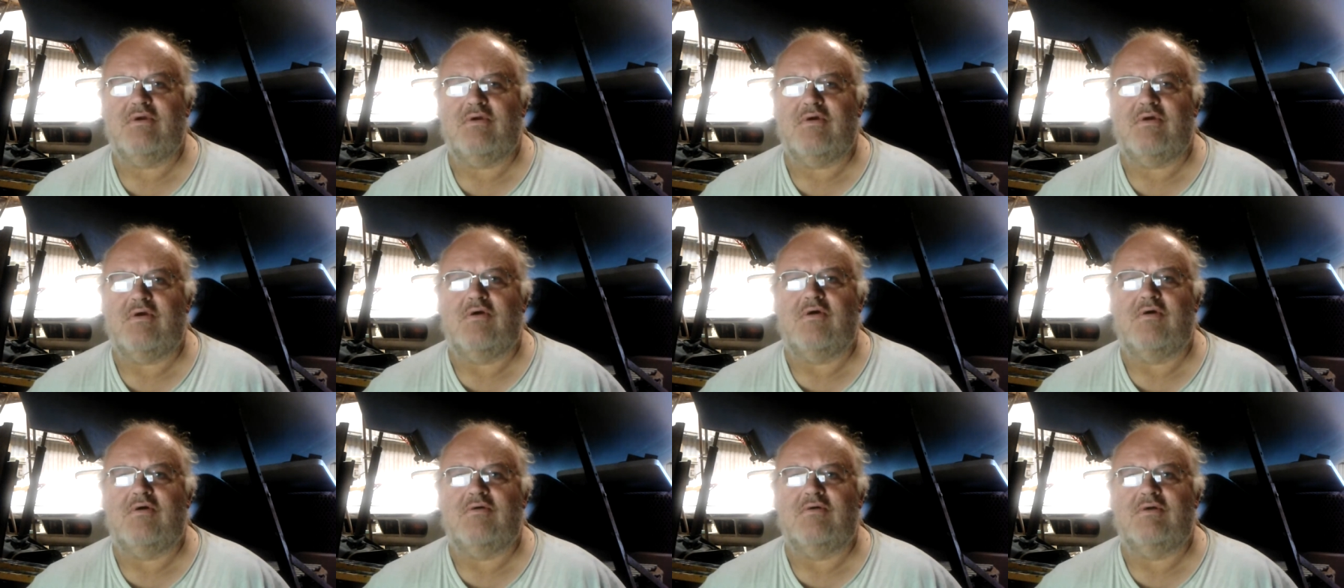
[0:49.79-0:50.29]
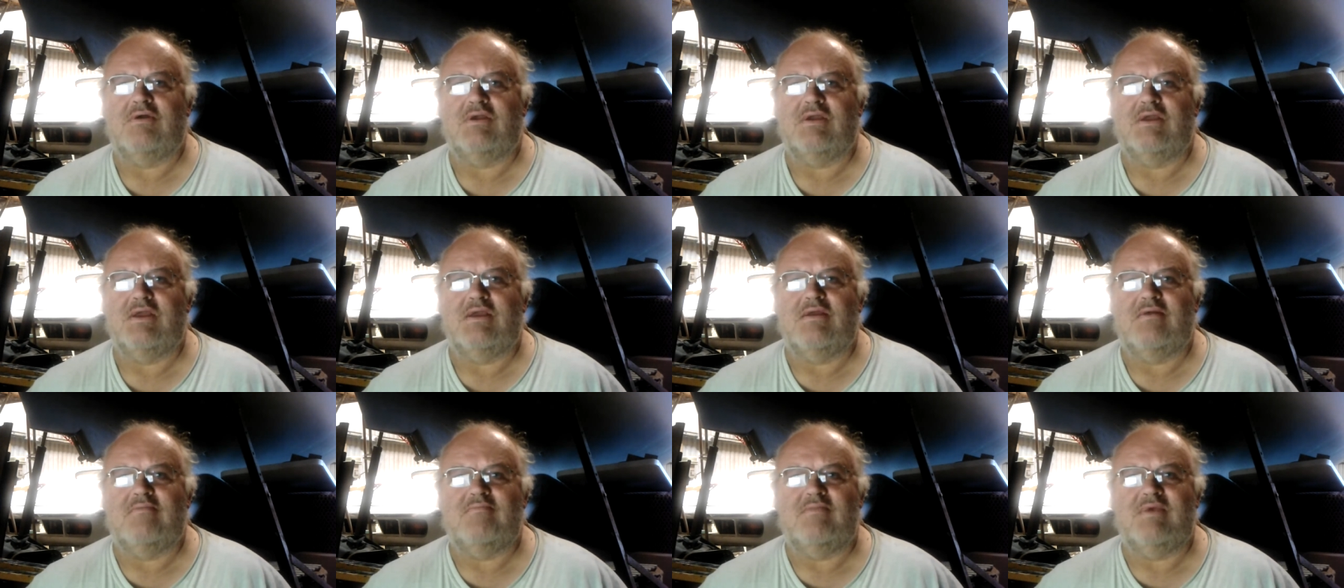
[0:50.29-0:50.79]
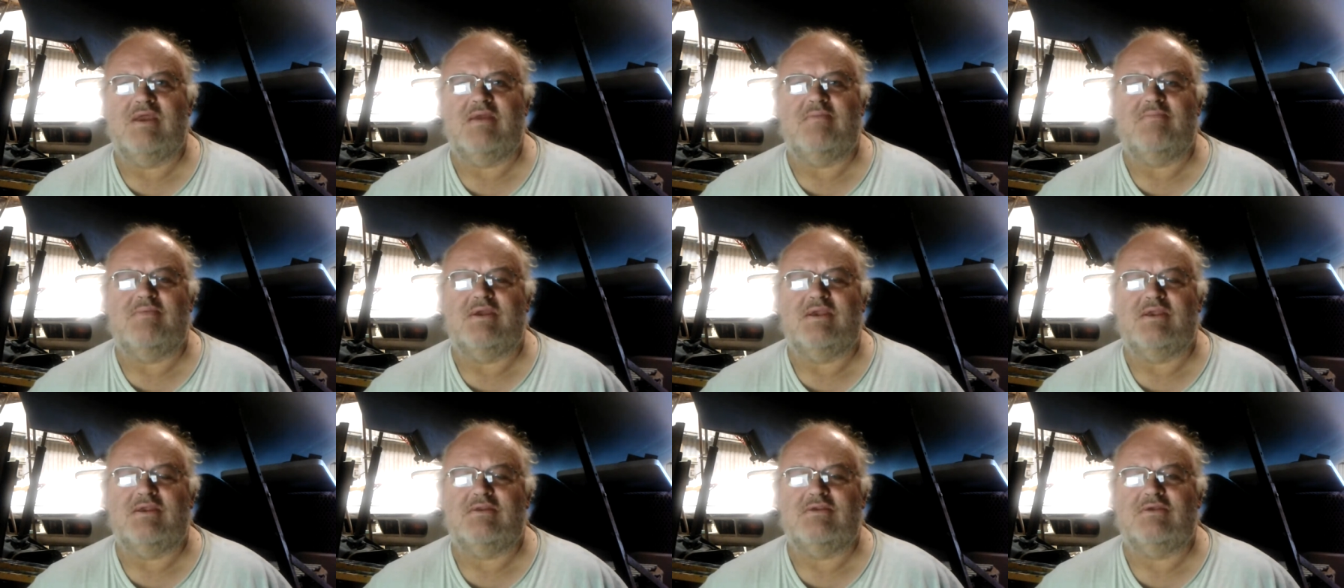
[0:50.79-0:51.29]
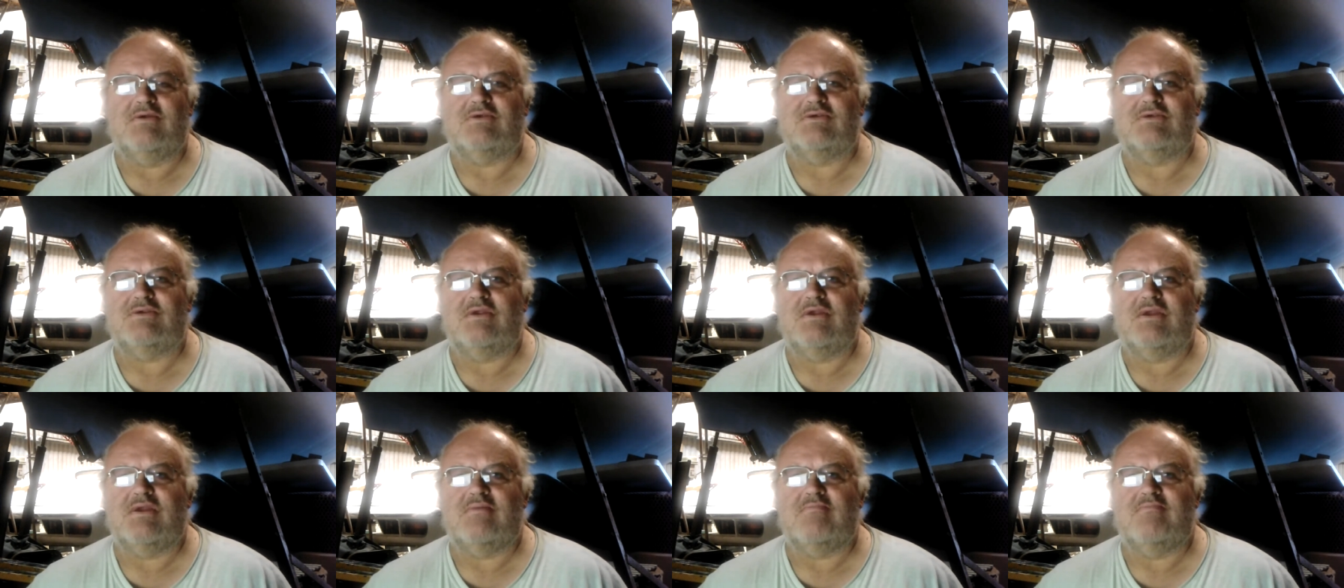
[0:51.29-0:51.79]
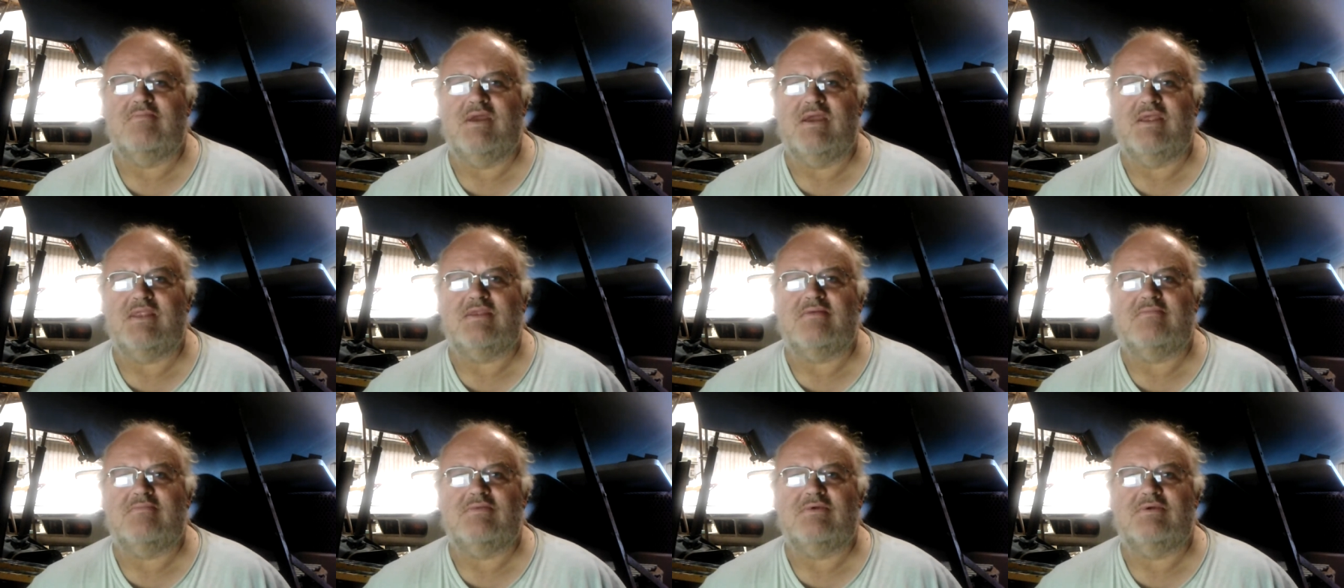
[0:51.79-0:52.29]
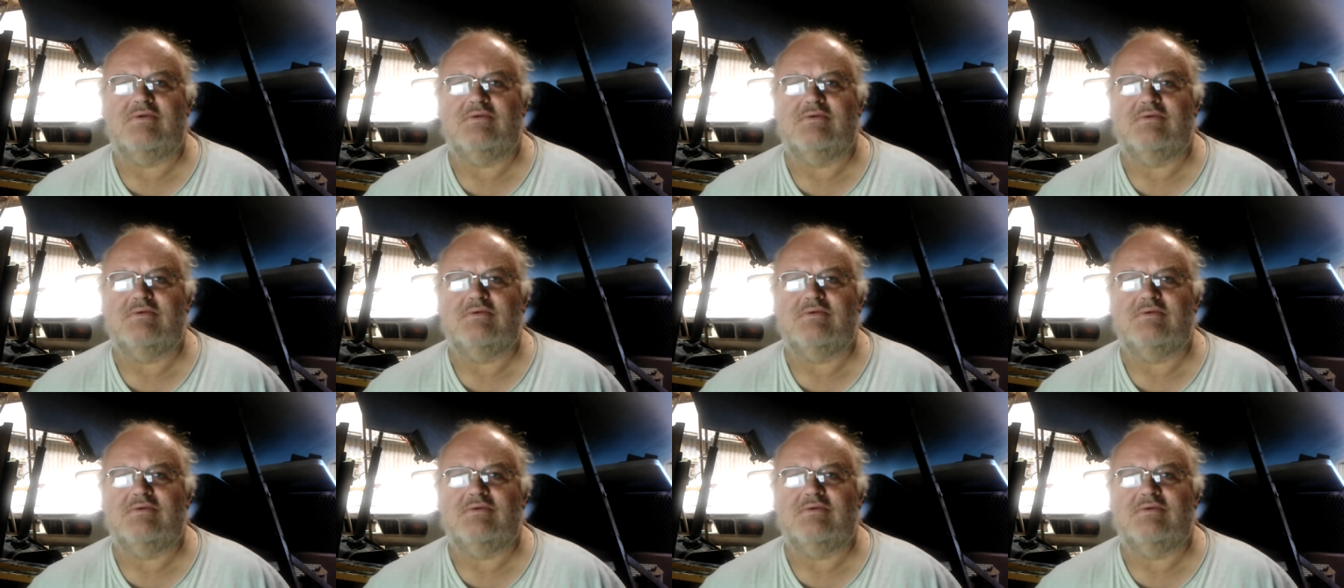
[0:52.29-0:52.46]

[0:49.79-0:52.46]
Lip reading: or maybe just make them